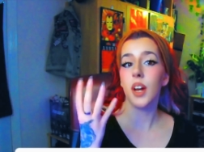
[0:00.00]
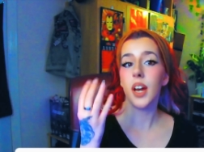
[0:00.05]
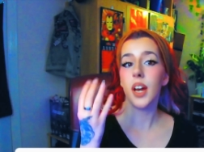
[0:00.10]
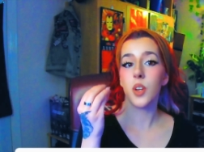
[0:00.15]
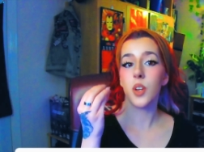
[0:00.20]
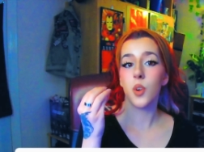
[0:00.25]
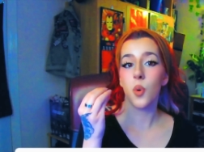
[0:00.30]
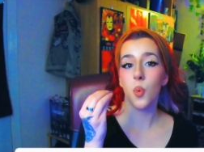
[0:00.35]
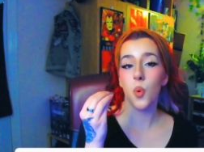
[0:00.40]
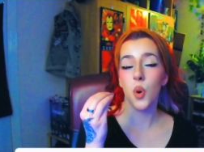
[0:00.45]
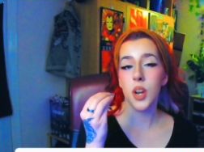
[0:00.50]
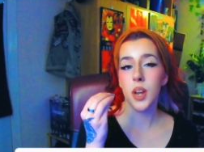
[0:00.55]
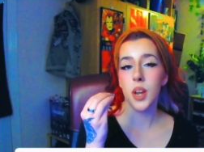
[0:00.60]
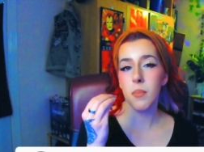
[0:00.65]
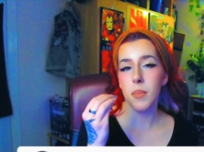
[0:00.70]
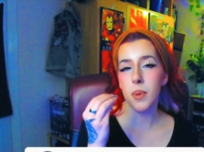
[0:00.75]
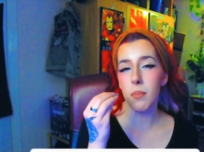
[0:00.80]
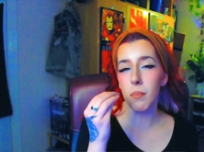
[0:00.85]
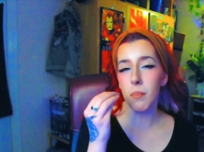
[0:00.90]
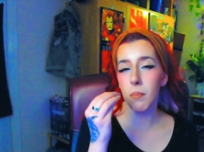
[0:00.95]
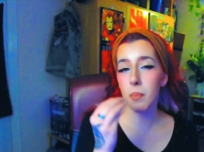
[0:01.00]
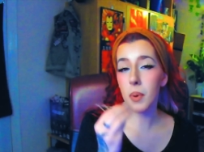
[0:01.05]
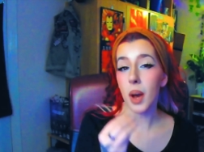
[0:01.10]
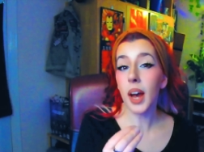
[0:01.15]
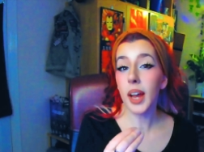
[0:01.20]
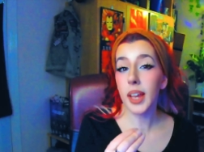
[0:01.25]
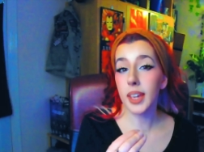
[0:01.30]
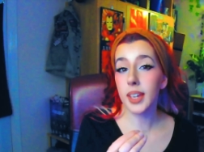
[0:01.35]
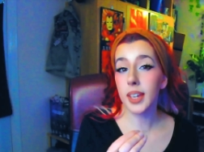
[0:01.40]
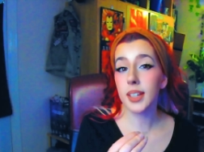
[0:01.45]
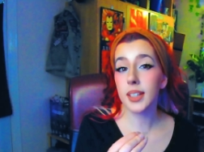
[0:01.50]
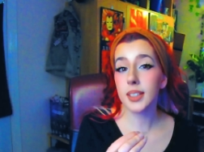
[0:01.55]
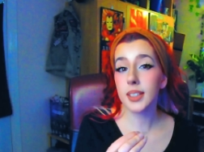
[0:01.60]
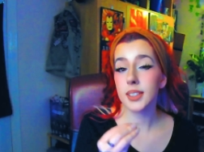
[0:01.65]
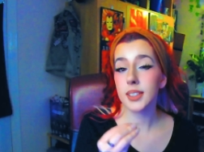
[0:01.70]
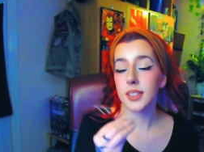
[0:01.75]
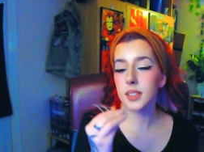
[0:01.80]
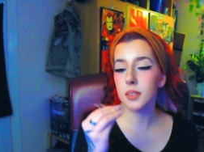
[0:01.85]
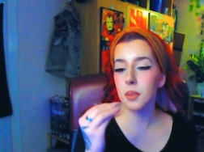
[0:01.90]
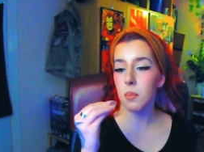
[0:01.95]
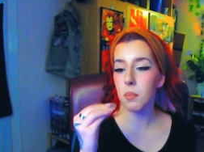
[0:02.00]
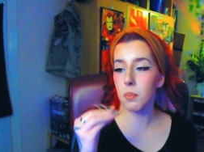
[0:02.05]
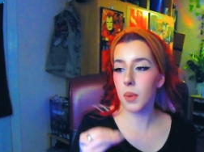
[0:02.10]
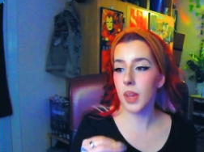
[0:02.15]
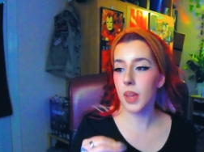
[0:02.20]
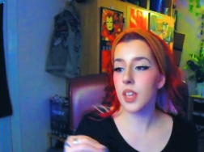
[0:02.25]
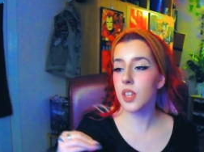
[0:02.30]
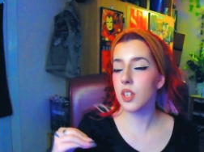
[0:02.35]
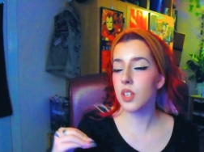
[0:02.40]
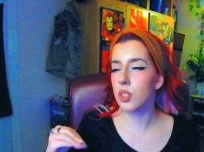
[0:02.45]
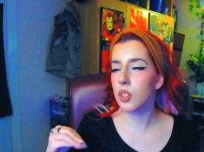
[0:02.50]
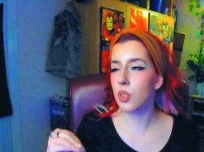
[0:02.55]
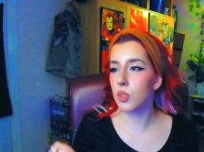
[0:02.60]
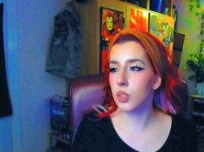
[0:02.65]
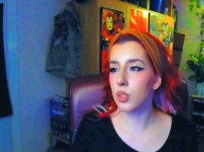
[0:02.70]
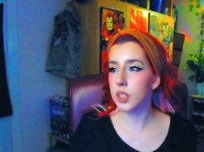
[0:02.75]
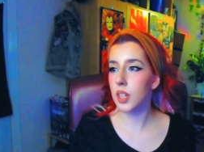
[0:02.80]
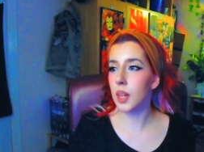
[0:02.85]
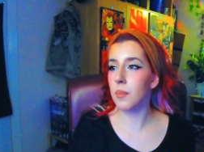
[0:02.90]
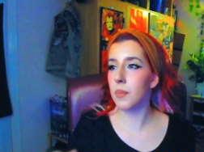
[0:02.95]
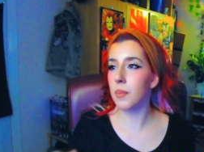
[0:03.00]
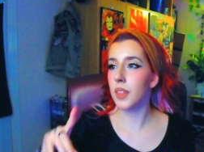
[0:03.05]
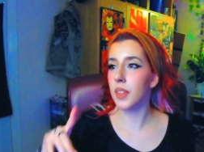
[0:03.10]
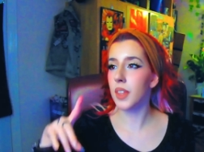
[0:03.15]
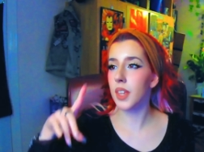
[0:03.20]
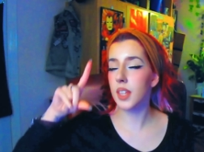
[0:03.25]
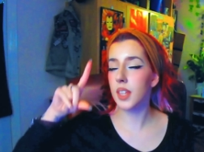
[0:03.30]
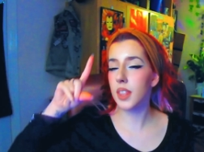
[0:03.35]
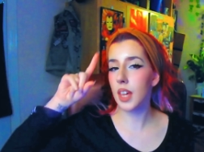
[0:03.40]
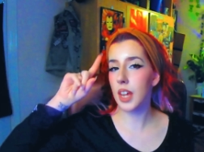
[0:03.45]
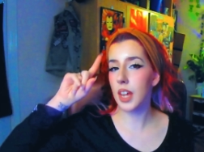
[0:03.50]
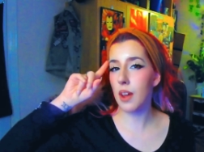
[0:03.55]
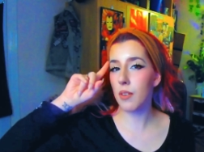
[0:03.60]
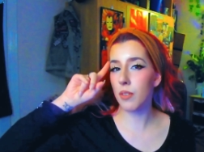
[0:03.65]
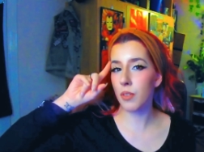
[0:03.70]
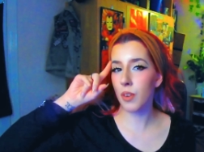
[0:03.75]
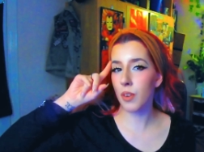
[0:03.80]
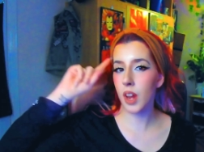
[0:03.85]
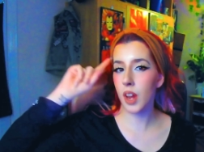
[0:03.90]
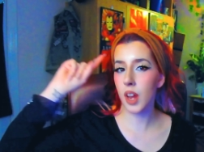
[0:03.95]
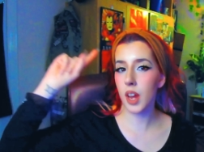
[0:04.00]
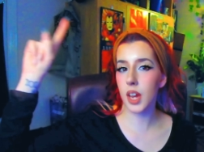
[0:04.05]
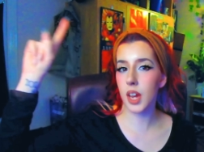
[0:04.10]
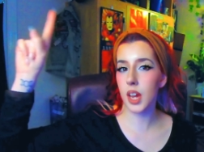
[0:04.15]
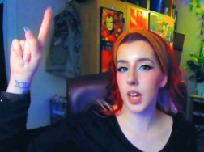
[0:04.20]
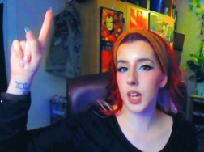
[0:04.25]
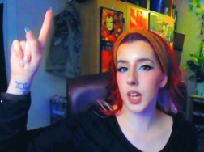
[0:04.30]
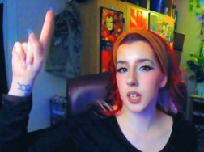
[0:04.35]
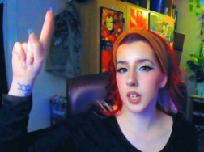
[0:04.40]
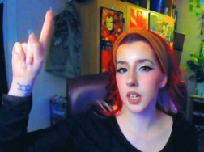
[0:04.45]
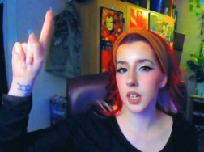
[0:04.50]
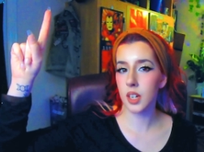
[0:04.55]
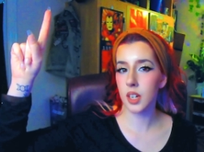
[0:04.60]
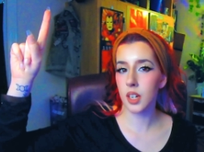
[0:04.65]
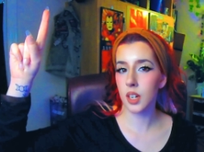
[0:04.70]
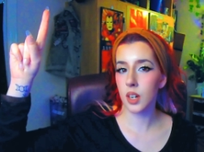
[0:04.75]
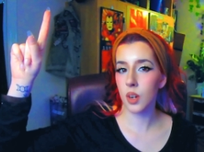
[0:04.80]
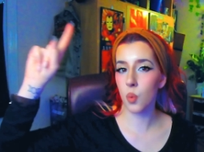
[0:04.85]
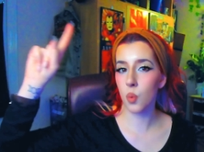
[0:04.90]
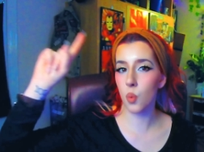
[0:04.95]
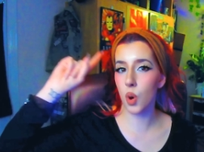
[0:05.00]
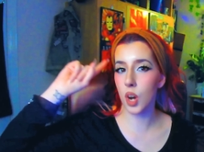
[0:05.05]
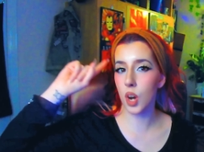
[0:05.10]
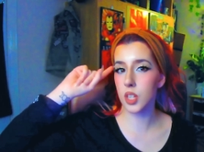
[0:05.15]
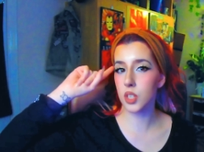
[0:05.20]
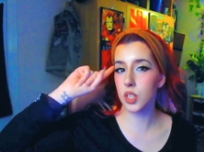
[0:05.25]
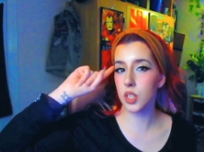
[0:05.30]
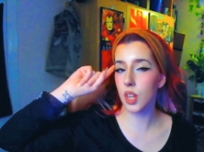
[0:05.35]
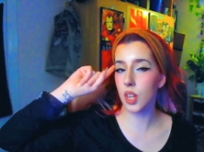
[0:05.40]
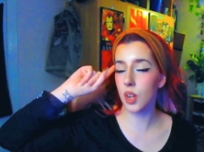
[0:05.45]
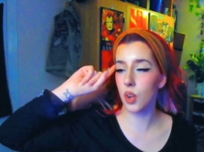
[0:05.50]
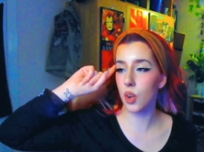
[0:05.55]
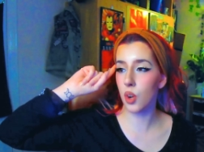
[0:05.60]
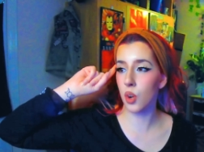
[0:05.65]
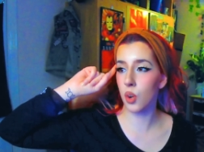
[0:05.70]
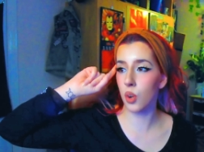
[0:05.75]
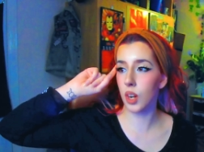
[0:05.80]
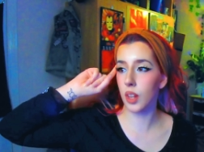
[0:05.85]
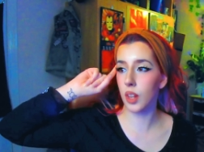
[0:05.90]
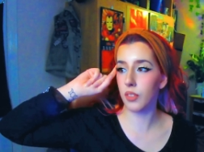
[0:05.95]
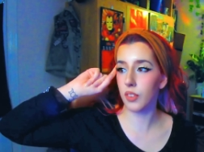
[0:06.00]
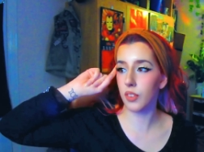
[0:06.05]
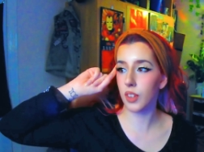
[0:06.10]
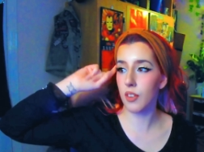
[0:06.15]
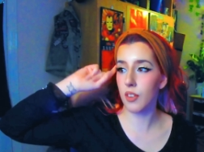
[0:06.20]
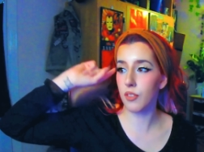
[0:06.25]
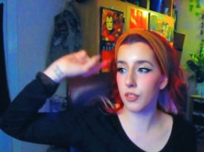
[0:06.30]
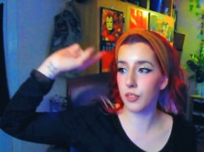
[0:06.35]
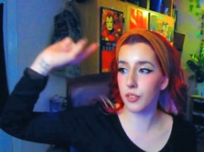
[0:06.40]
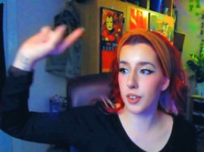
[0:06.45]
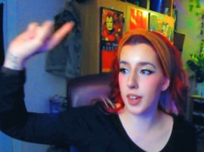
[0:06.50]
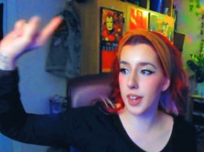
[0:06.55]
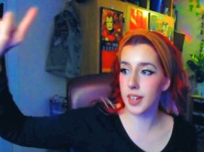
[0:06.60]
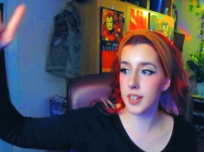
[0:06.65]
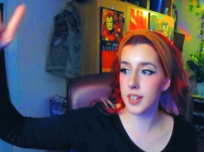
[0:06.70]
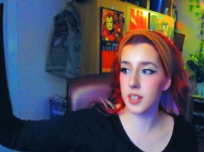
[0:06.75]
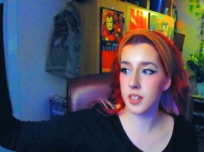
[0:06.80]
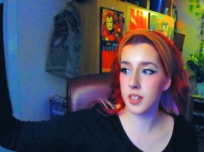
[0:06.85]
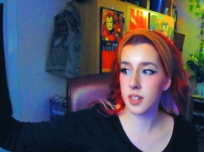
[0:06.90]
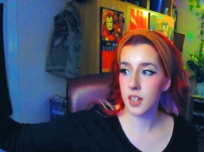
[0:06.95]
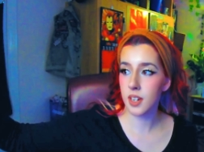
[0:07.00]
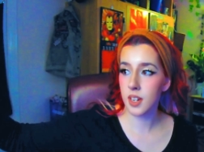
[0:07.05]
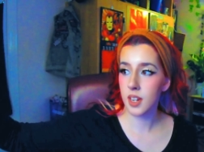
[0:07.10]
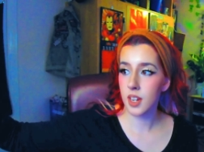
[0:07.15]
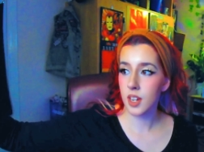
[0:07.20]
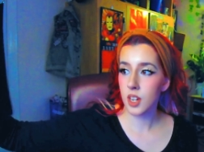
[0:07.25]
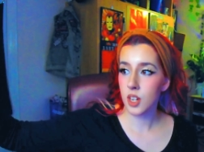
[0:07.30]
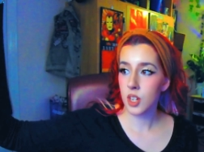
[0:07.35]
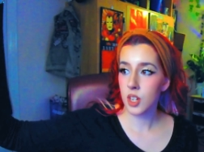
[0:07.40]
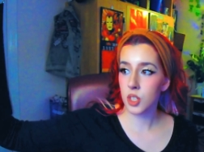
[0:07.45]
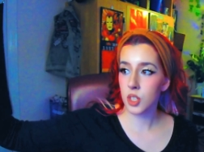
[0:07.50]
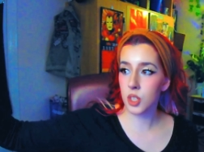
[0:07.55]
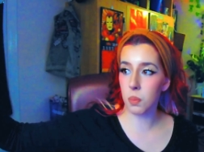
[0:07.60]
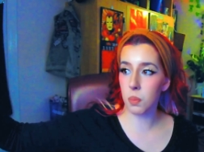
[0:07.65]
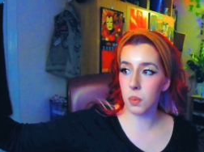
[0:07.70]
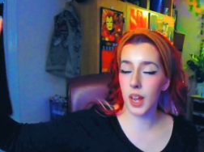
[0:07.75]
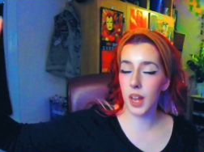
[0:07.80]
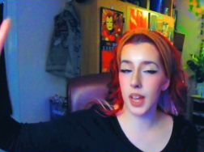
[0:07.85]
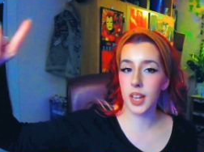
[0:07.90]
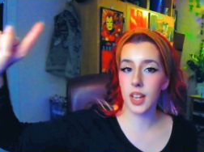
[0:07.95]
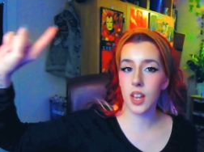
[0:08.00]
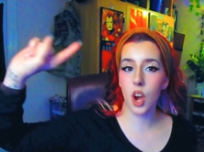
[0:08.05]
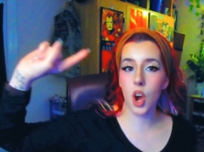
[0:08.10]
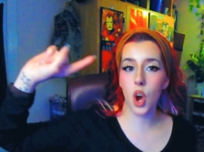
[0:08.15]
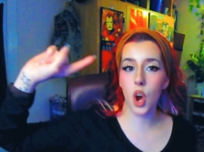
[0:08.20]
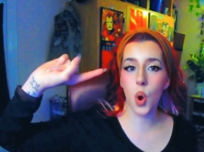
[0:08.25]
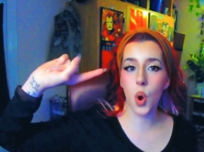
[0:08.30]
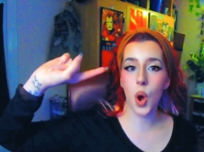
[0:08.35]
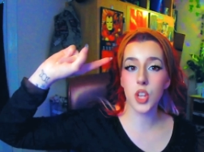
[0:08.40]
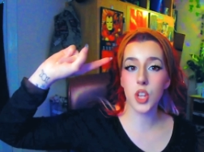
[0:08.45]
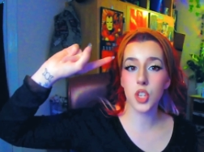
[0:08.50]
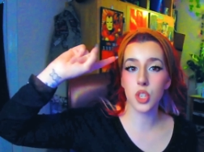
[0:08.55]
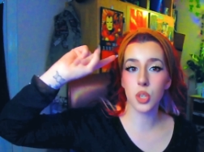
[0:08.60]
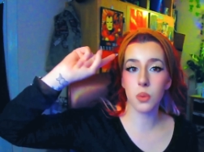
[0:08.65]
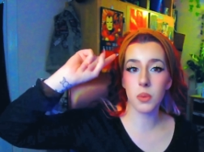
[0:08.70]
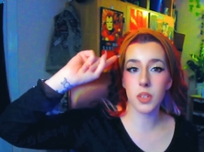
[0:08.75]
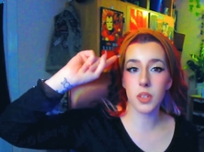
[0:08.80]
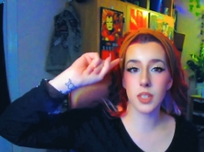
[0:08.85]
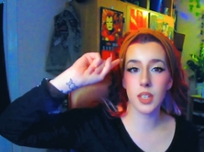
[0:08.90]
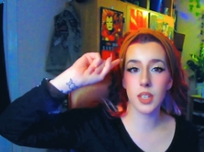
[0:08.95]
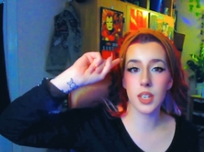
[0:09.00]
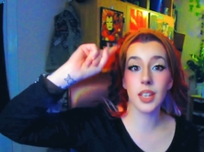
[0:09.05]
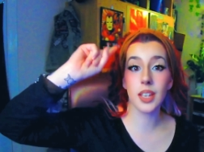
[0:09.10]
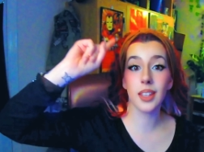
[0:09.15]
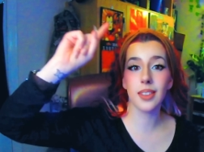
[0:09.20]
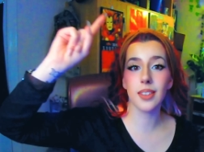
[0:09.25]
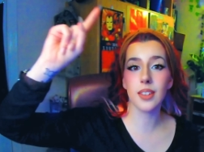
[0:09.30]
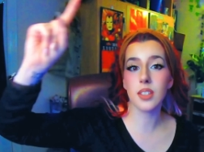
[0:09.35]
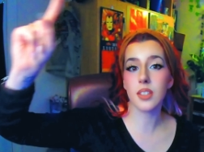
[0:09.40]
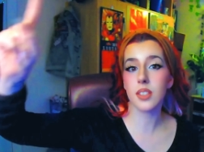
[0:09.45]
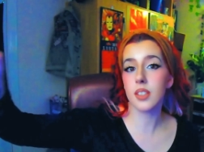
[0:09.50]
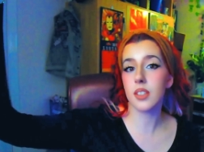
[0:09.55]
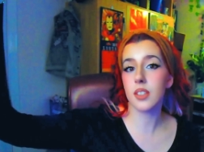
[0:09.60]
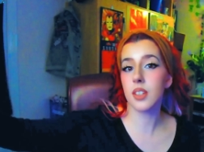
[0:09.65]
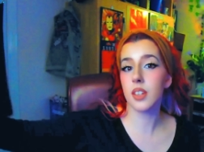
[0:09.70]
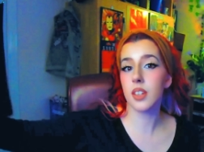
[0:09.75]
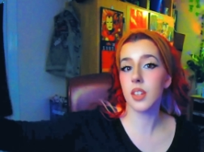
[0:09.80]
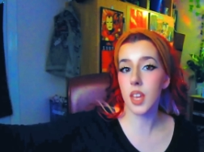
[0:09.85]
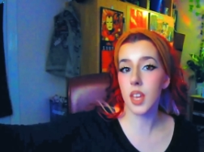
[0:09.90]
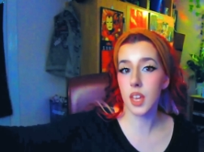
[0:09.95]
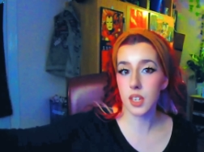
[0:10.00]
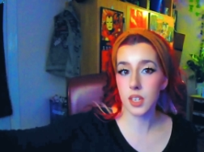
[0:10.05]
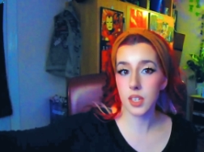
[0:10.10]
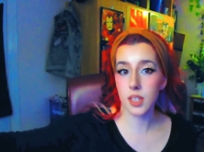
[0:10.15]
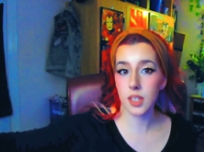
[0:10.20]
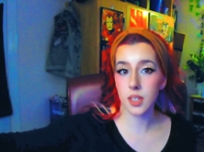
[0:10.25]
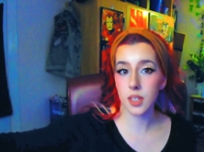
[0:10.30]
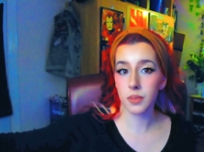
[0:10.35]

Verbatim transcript: I don't want to be biased based on something that I've heard once or, or like I've read to be like, oh, I should be seeing this, this, and this.